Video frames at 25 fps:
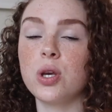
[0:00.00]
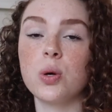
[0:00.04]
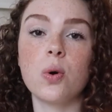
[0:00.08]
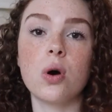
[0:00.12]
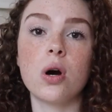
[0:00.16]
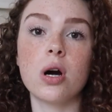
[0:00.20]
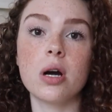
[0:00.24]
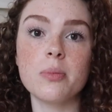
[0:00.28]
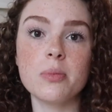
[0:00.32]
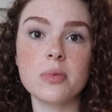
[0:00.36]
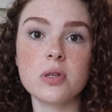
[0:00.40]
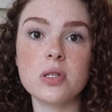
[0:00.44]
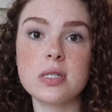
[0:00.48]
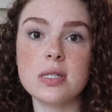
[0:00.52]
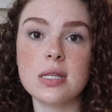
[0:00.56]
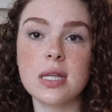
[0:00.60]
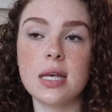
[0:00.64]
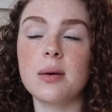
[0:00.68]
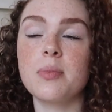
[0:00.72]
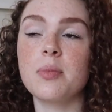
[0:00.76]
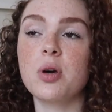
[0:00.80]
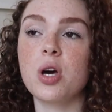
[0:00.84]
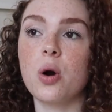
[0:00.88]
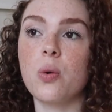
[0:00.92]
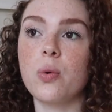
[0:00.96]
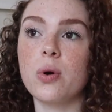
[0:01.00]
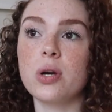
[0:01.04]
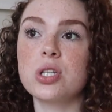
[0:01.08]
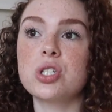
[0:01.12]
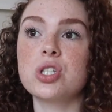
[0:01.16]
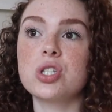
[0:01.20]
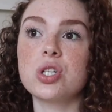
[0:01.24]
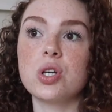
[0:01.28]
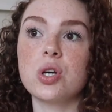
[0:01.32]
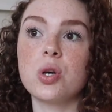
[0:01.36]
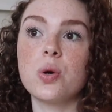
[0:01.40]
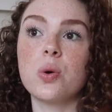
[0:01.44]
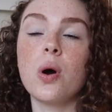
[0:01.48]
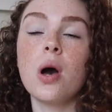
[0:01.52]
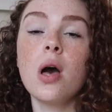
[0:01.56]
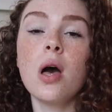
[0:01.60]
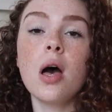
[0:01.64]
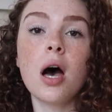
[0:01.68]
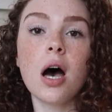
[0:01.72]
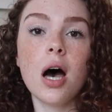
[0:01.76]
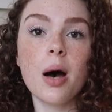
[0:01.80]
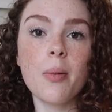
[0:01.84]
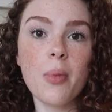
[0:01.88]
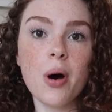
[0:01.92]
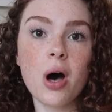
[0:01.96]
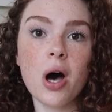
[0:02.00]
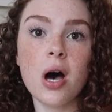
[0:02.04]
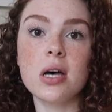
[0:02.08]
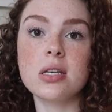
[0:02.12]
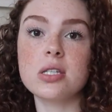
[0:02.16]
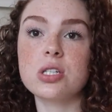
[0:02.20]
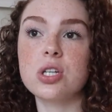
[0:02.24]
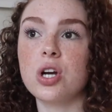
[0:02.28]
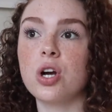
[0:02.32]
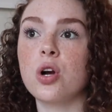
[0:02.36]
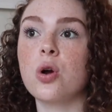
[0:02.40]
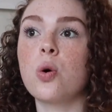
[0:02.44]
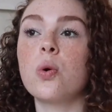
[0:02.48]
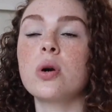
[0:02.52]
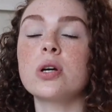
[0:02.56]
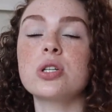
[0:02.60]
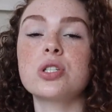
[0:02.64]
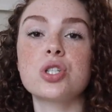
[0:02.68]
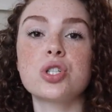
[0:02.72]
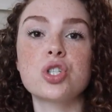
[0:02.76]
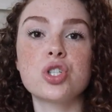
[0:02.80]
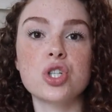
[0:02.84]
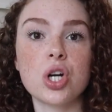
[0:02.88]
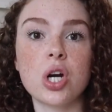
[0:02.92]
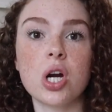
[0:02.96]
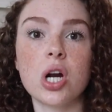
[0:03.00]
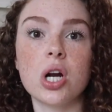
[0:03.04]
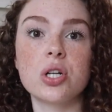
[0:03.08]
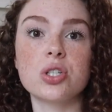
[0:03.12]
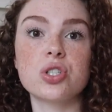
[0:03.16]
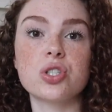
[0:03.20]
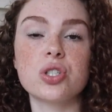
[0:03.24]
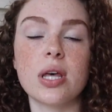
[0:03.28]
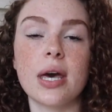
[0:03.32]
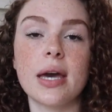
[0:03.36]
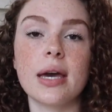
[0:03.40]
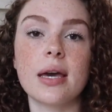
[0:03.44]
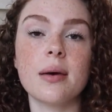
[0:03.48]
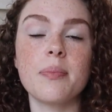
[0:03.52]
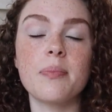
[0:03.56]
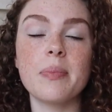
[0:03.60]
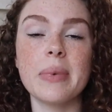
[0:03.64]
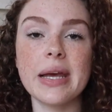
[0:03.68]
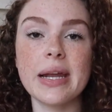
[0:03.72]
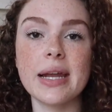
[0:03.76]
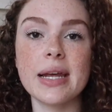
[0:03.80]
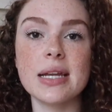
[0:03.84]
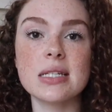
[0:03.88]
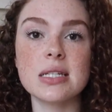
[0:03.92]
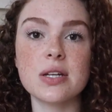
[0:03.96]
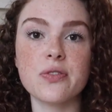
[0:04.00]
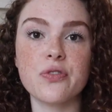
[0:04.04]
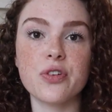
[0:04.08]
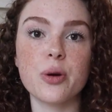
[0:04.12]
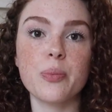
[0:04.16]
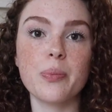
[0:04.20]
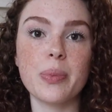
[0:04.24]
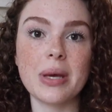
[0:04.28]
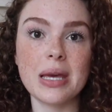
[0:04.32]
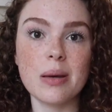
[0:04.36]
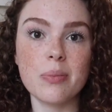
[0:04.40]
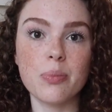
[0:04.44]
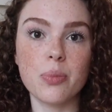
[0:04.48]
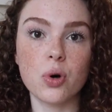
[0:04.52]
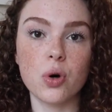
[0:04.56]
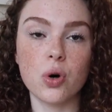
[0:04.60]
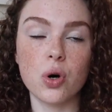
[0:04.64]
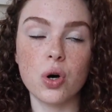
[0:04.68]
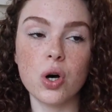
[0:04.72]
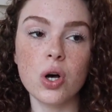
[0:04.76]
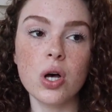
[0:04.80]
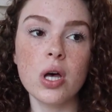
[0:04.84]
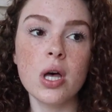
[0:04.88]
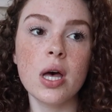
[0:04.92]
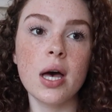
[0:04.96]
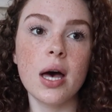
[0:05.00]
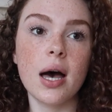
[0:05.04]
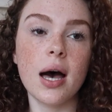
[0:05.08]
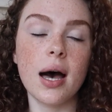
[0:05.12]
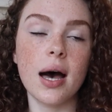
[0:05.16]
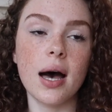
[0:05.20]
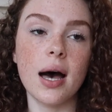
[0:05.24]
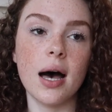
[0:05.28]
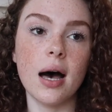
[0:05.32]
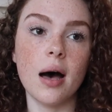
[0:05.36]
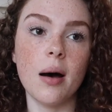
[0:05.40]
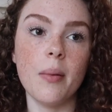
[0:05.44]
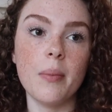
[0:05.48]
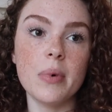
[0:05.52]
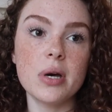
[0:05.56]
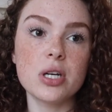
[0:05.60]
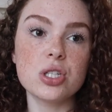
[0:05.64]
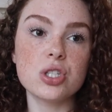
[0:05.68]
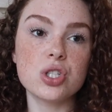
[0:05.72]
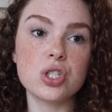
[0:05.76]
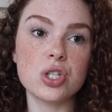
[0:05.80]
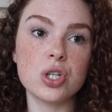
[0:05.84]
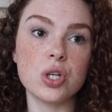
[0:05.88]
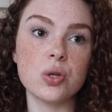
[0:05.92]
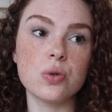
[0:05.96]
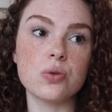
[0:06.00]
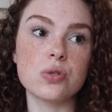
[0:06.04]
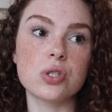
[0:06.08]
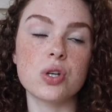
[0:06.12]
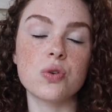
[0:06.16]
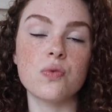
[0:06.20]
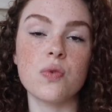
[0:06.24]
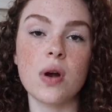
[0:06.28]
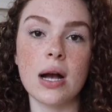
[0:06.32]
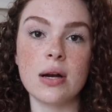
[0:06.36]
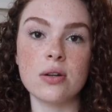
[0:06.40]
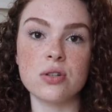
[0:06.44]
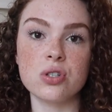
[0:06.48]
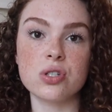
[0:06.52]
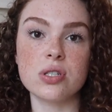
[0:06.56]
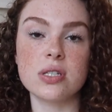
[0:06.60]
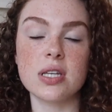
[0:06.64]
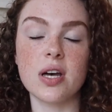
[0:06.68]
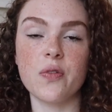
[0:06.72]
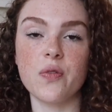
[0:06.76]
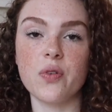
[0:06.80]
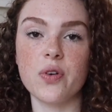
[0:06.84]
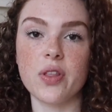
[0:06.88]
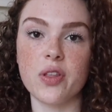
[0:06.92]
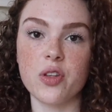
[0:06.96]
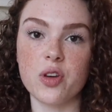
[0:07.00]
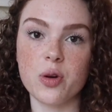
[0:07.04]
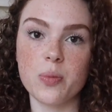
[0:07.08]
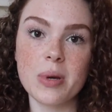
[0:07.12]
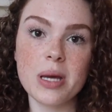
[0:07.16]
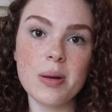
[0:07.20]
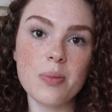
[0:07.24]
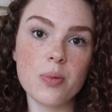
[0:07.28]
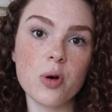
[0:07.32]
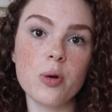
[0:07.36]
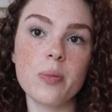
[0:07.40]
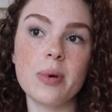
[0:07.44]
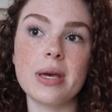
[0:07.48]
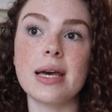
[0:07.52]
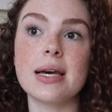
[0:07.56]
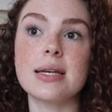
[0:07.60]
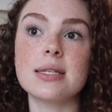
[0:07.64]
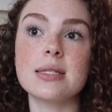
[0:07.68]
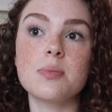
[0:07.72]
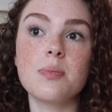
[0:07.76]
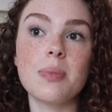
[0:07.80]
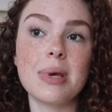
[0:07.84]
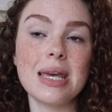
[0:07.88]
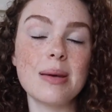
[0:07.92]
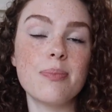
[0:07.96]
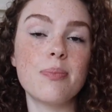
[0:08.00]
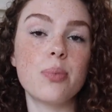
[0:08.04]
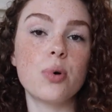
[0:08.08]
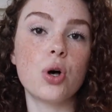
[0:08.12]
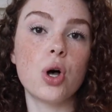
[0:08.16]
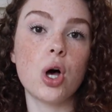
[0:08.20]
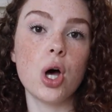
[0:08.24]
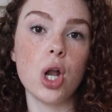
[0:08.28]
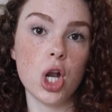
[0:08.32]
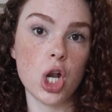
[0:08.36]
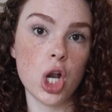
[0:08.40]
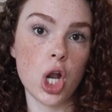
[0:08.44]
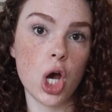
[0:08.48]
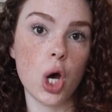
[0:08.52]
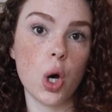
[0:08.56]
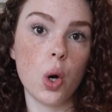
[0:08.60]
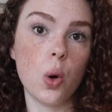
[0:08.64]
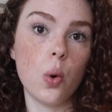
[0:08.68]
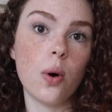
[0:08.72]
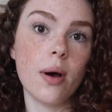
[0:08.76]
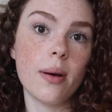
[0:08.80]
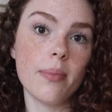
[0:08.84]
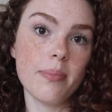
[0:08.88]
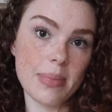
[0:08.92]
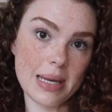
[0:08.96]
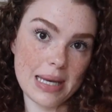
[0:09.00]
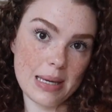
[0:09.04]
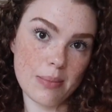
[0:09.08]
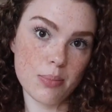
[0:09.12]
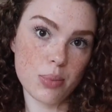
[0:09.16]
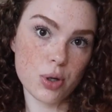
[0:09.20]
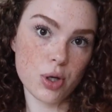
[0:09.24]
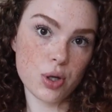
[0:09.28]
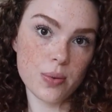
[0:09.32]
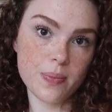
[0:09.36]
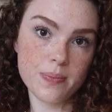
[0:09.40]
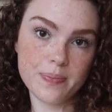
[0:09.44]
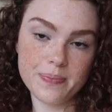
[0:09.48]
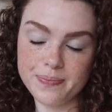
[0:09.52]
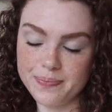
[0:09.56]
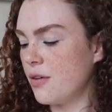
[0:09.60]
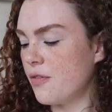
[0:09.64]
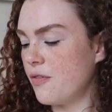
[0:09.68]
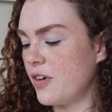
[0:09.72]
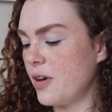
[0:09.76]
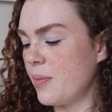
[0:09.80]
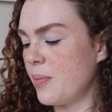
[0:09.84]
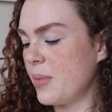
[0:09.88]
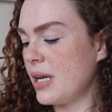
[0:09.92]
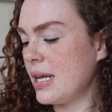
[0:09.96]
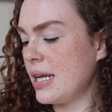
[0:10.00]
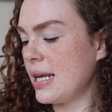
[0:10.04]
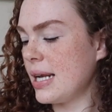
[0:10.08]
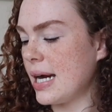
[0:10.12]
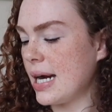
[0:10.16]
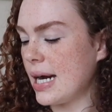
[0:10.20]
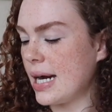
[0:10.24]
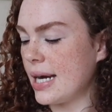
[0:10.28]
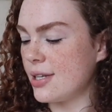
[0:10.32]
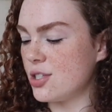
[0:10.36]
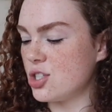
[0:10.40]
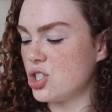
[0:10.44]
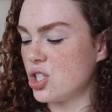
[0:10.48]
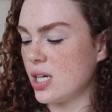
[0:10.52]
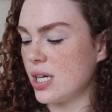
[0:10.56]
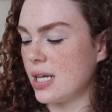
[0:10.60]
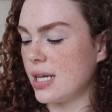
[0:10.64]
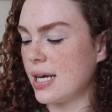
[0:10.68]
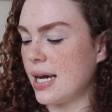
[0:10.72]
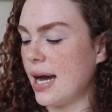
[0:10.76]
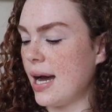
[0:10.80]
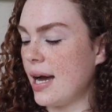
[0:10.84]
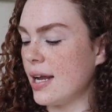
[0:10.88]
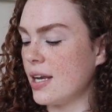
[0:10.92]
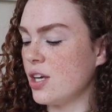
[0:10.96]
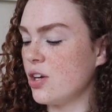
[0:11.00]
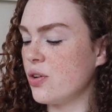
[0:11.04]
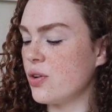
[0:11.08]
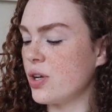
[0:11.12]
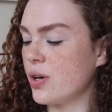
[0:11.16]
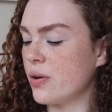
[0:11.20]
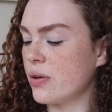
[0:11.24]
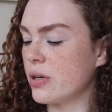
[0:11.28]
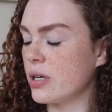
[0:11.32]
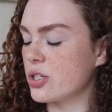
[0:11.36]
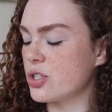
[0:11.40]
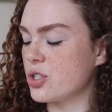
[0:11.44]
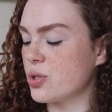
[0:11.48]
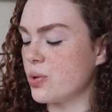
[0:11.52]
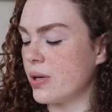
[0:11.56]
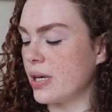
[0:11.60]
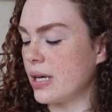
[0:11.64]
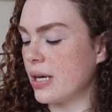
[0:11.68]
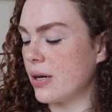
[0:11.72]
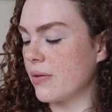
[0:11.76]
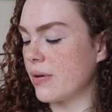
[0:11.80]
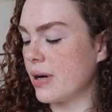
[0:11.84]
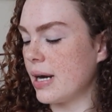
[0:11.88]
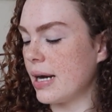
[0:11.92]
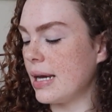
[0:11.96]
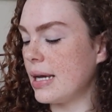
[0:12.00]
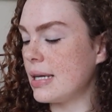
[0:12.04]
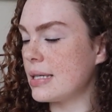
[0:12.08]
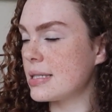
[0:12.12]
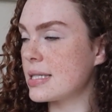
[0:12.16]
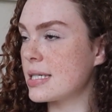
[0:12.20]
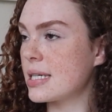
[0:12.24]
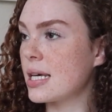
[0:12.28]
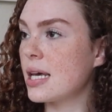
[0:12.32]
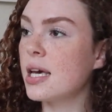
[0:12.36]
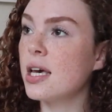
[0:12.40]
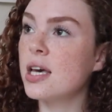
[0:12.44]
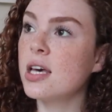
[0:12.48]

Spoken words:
you are Muslim, going to a mosque or going to church, like meeting different people, to surround yourself with other people, because people know people. Feminine hygiene. How do you know you're doing it right?